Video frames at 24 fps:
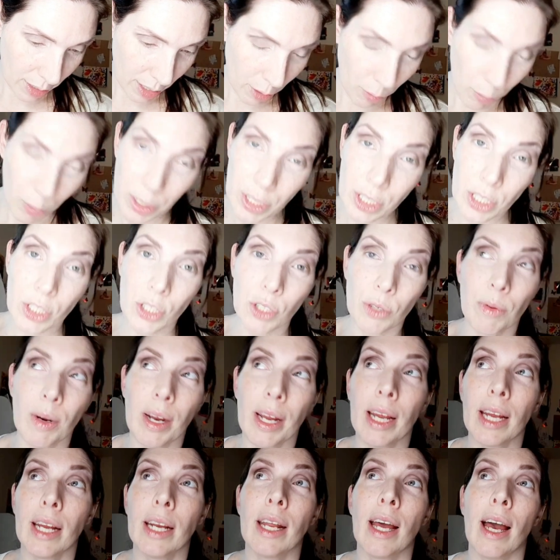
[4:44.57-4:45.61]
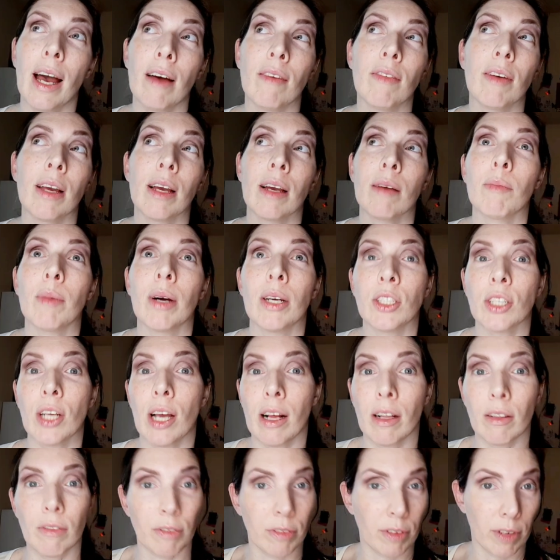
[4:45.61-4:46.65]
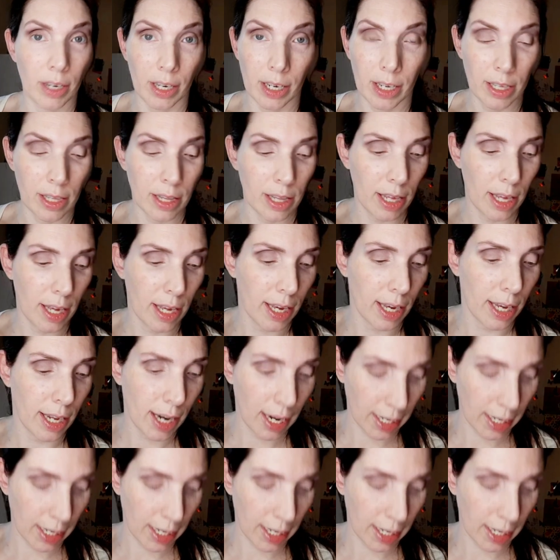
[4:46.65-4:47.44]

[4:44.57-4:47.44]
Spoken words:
I wouldn't trade having my child for anything.